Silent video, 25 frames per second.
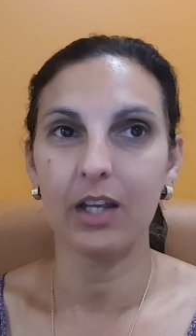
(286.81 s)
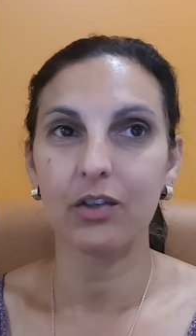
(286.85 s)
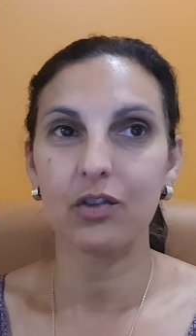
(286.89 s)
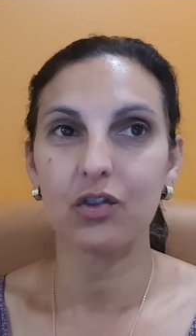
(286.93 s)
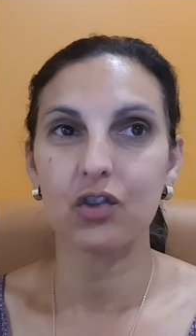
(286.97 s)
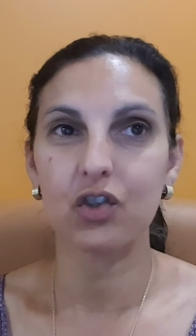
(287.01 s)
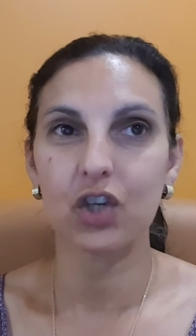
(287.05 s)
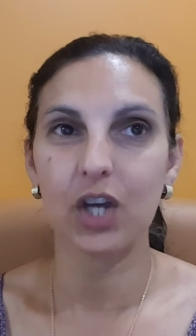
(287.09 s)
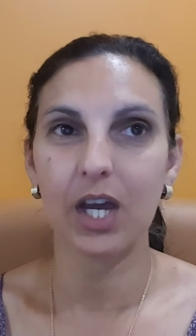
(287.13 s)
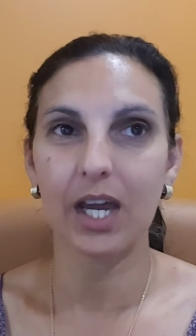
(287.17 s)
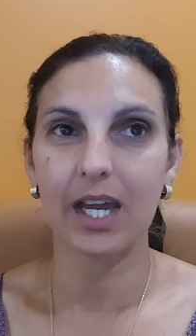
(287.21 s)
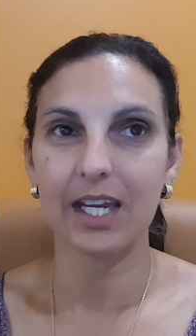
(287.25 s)

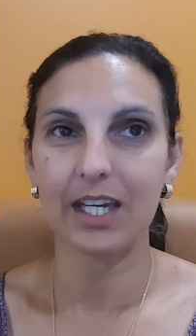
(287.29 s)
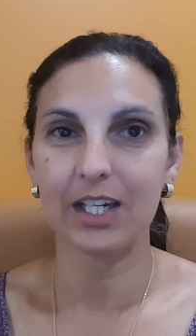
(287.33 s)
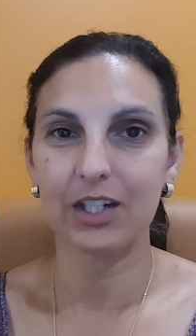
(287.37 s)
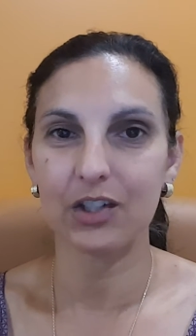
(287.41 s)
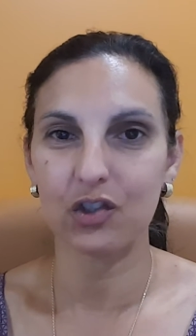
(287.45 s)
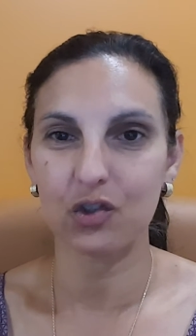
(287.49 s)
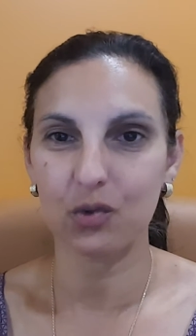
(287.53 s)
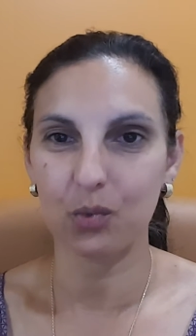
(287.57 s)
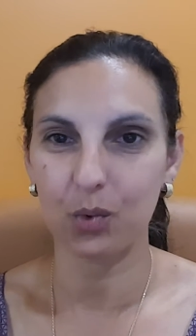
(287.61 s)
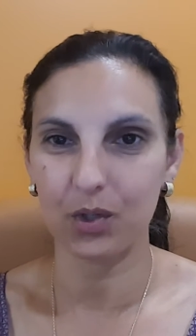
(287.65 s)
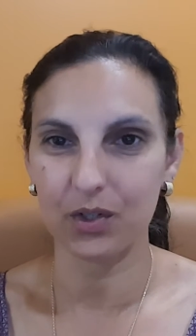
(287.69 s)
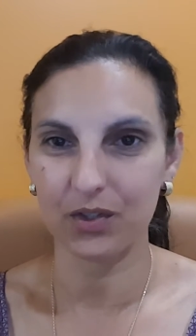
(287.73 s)

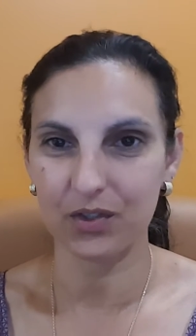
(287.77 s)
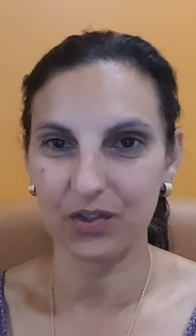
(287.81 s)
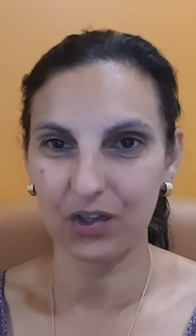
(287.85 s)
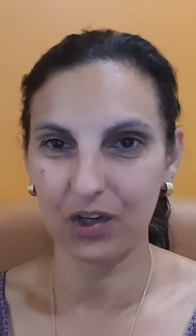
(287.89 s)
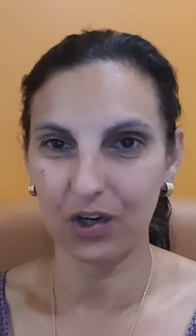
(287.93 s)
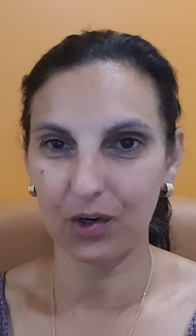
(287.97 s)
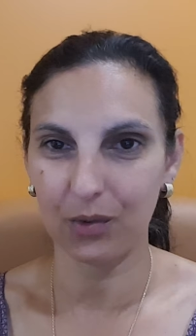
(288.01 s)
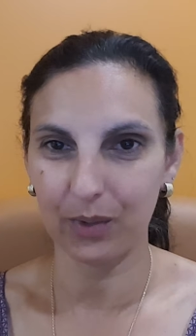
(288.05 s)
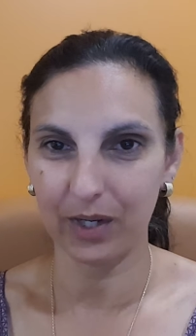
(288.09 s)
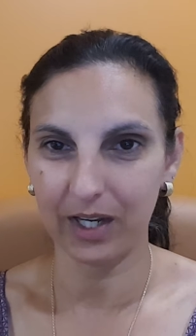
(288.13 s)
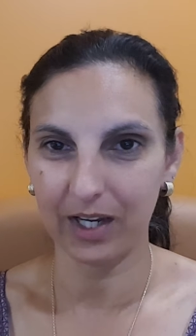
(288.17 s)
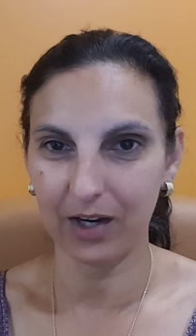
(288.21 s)
change what's
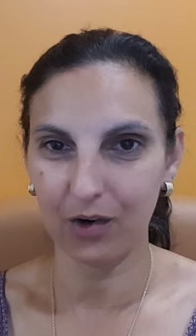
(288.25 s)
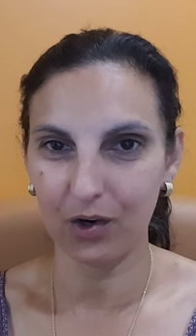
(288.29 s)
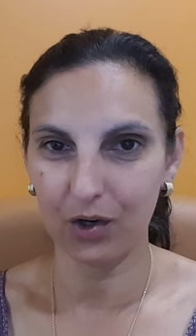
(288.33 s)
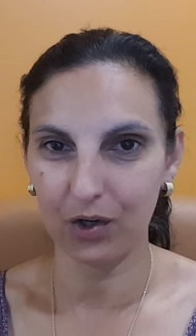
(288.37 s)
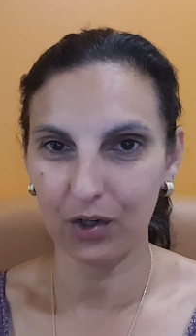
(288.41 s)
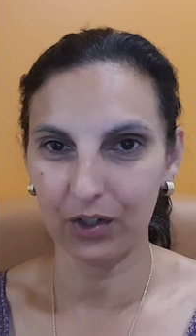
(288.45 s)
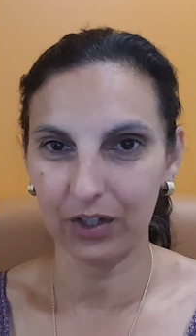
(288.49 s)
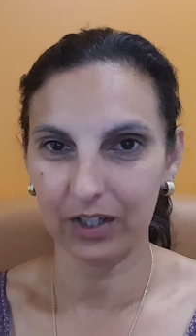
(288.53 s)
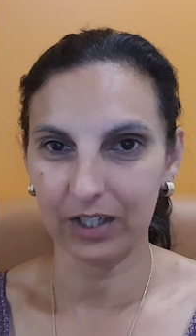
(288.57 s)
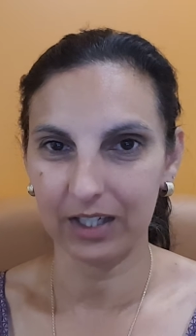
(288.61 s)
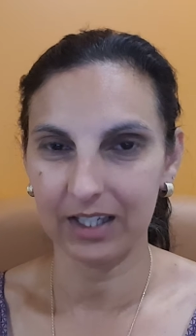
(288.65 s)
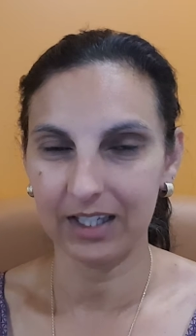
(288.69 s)
going
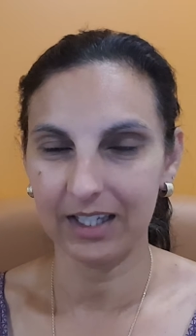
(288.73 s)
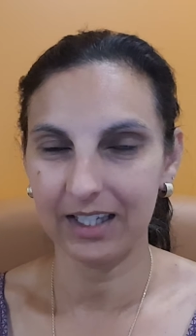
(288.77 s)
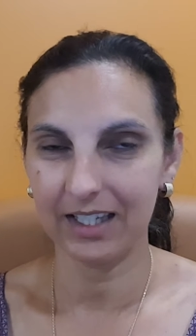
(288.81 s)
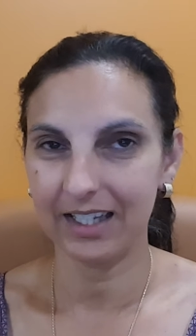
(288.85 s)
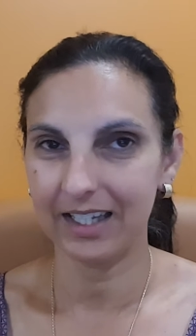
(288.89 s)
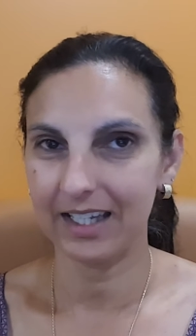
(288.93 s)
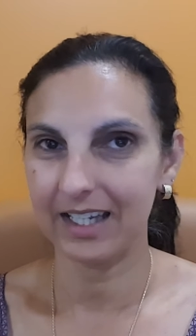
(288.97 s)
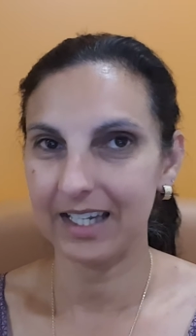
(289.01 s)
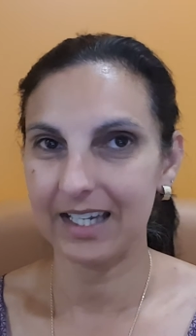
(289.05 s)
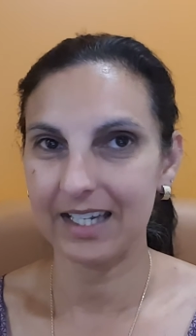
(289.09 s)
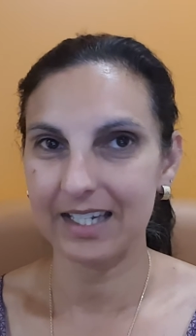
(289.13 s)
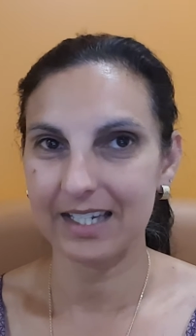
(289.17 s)
on.
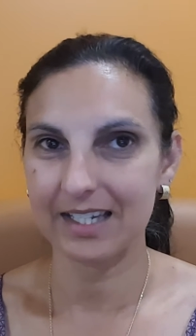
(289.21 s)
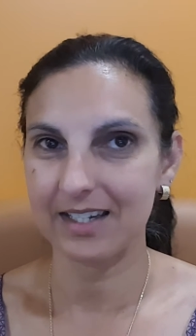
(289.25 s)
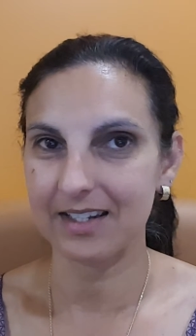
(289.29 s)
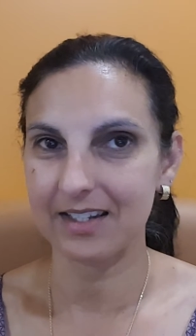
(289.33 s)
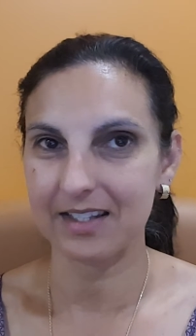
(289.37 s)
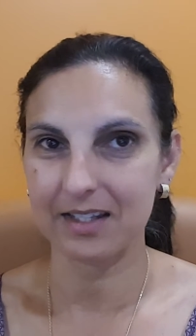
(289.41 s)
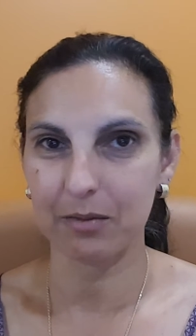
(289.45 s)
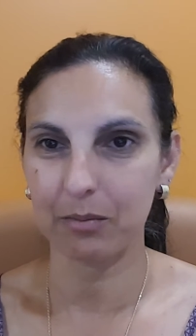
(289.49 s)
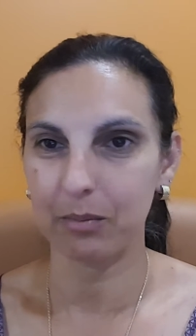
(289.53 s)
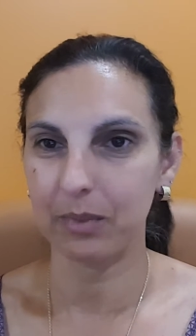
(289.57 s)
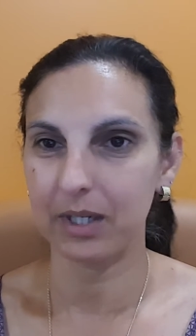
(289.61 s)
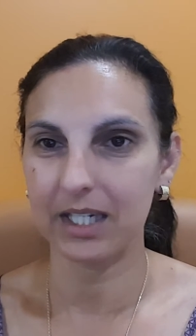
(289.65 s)
It
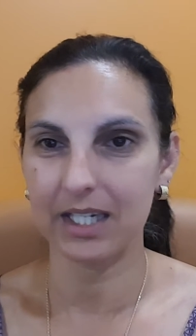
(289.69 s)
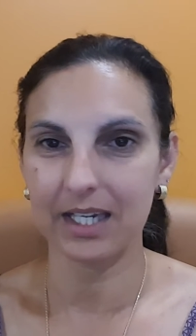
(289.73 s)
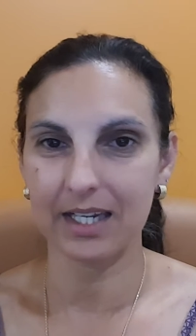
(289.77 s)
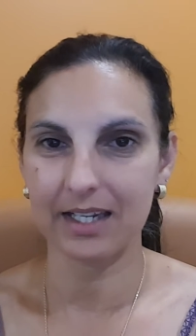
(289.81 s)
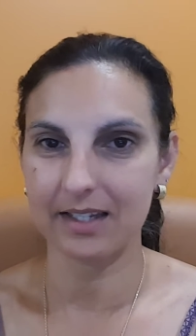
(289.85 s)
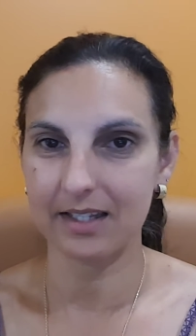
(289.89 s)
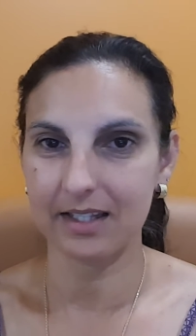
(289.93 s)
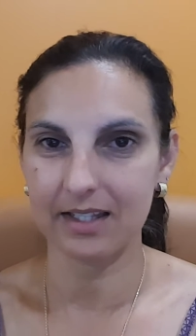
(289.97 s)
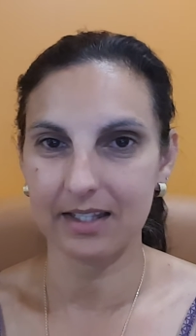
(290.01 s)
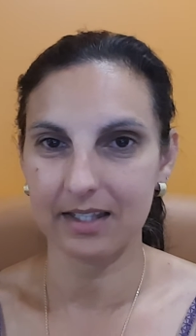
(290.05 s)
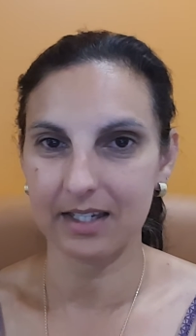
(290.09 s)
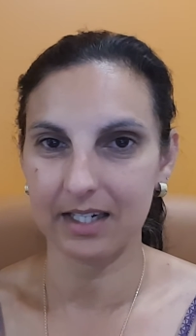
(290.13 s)
doesn't mean
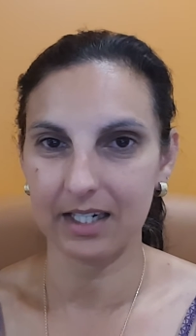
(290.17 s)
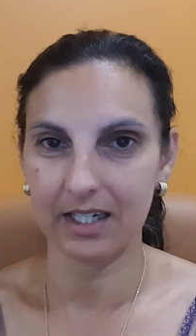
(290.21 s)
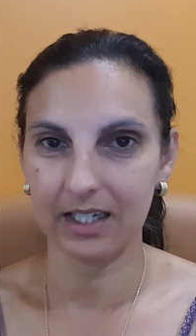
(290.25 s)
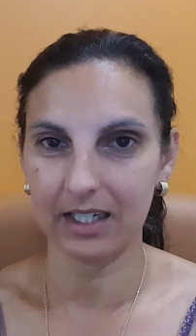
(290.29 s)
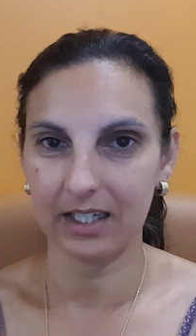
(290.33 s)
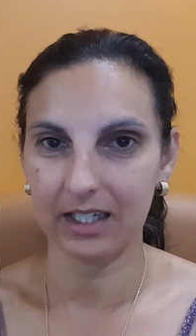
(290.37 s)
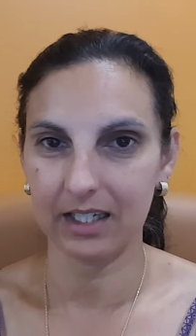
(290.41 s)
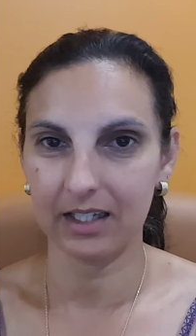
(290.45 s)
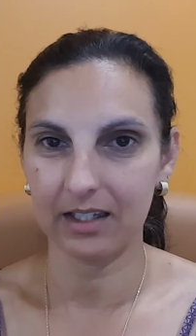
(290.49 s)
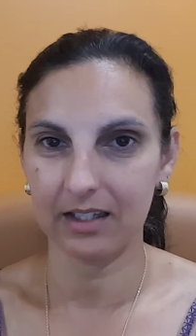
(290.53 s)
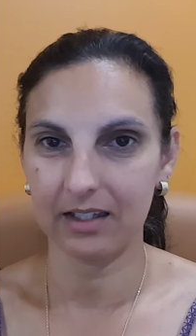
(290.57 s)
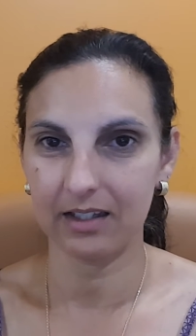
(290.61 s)

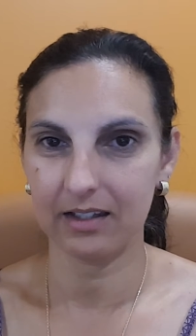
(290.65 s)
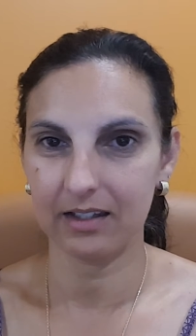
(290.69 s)
existing.